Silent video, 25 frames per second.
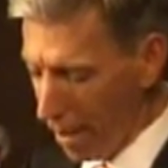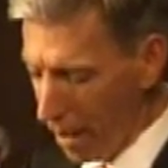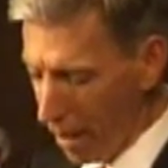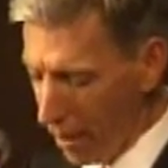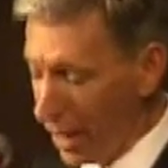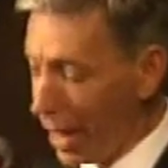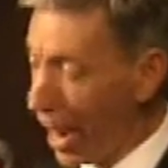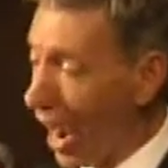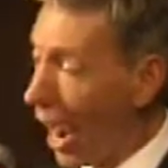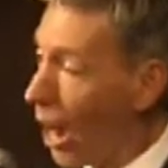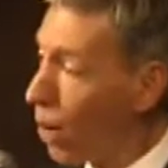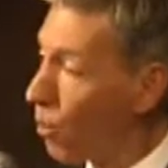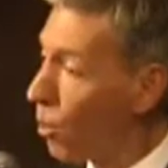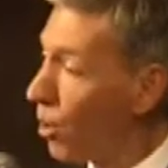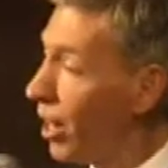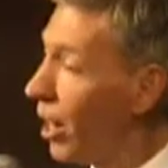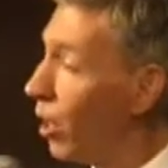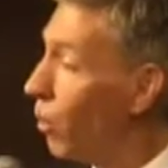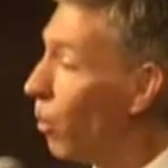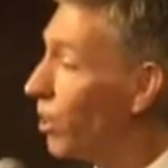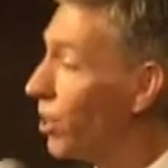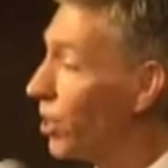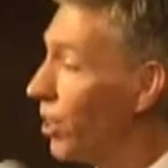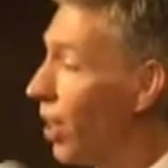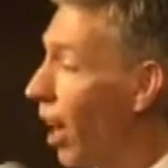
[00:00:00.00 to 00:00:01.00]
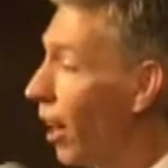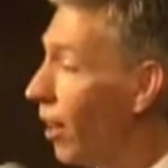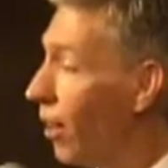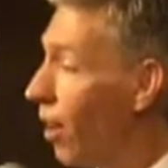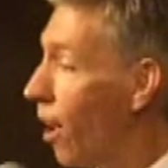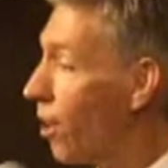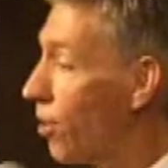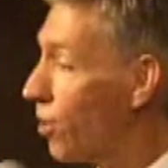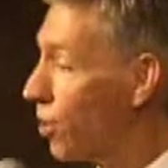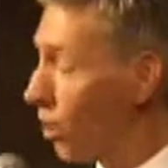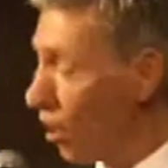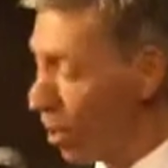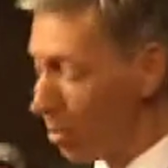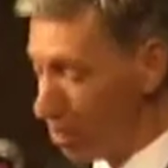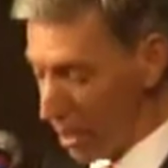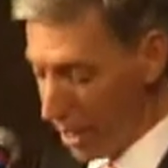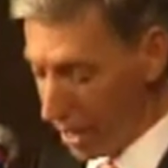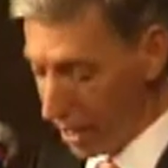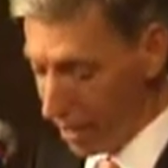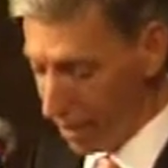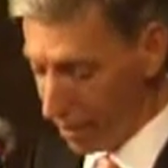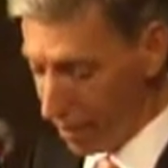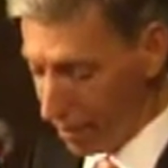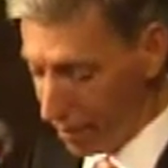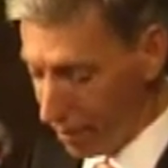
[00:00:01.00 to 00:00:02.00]
The irony was not lost on me.
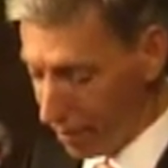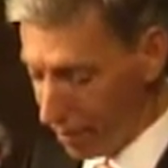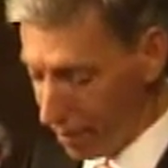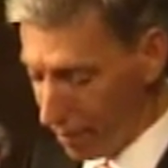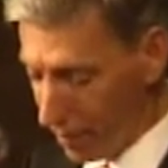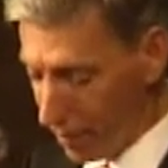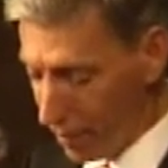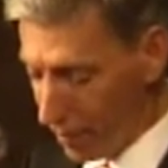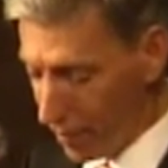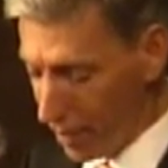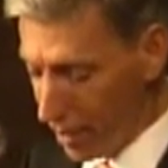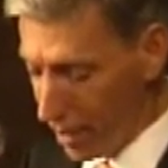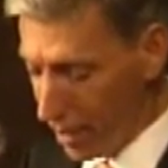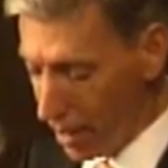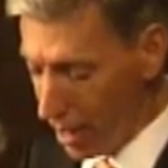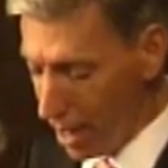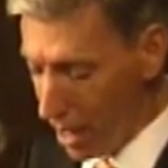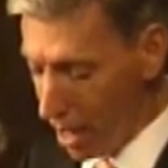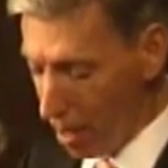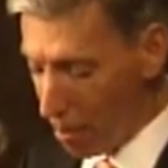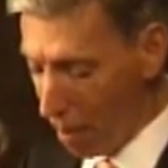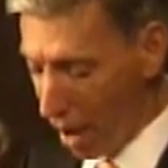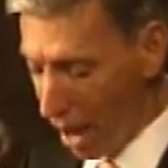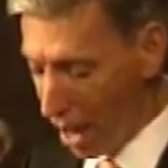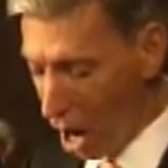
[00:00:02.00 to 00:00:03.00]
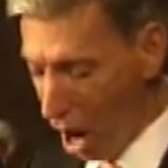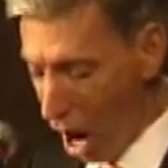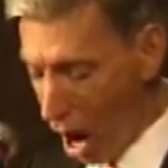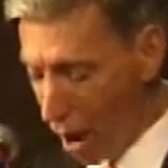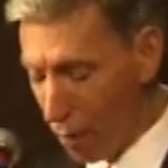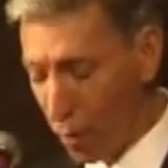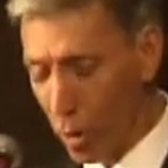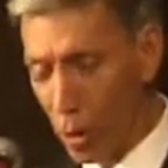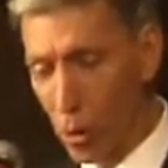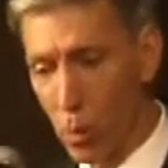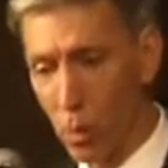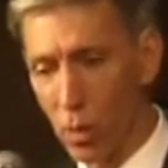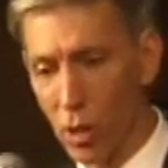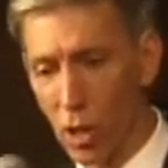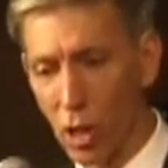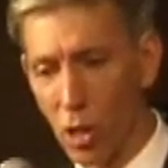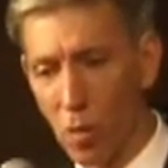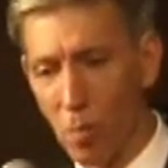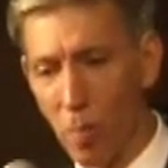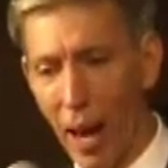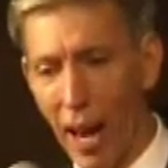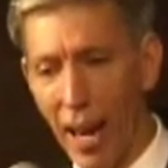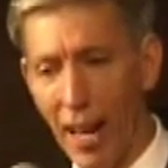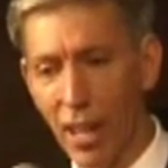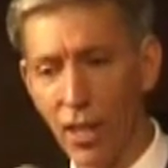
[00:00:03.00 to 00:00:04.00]
My office was a
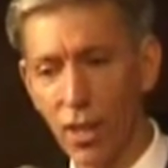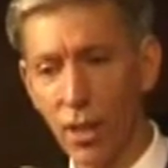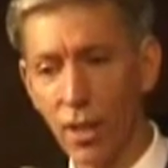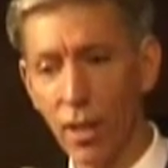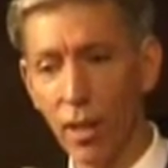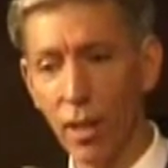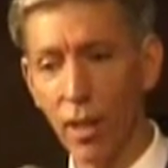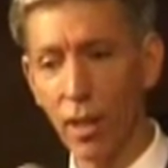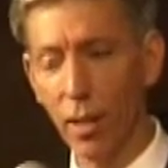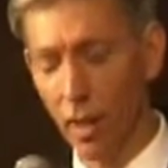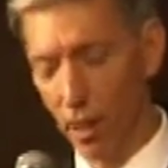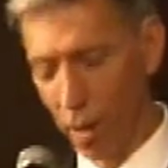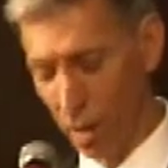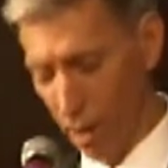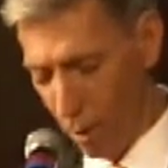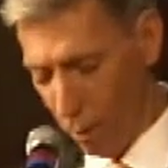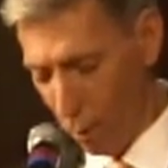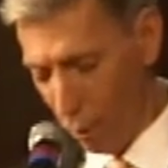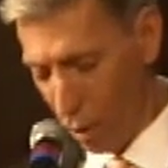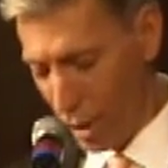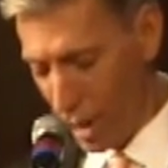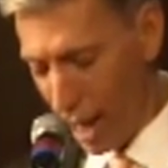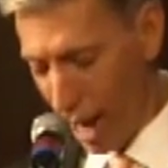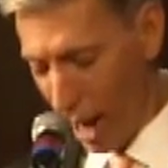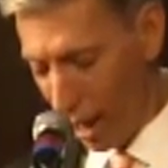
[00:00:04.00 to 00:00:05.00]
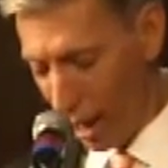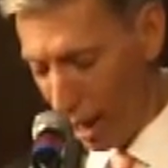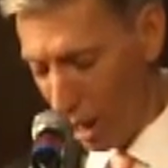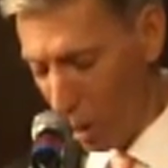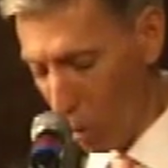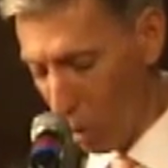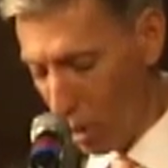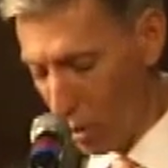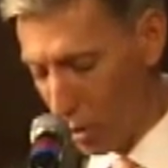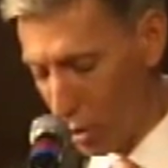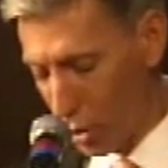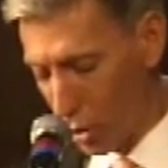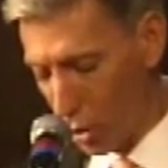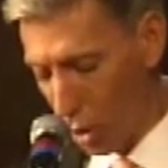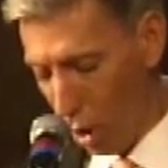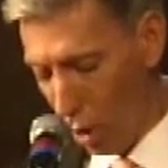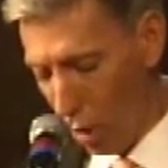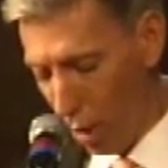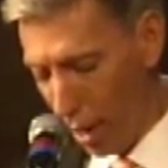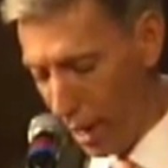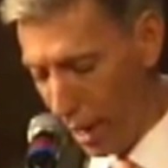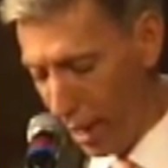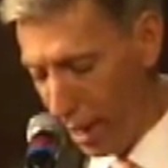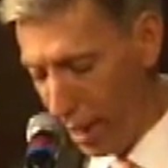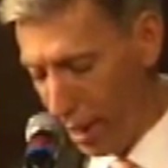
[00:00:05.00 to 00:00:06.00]
space for telling one's
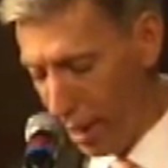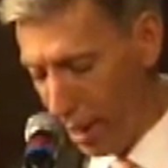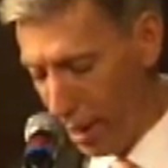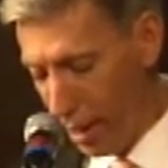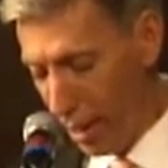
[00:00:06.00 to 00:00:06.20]
story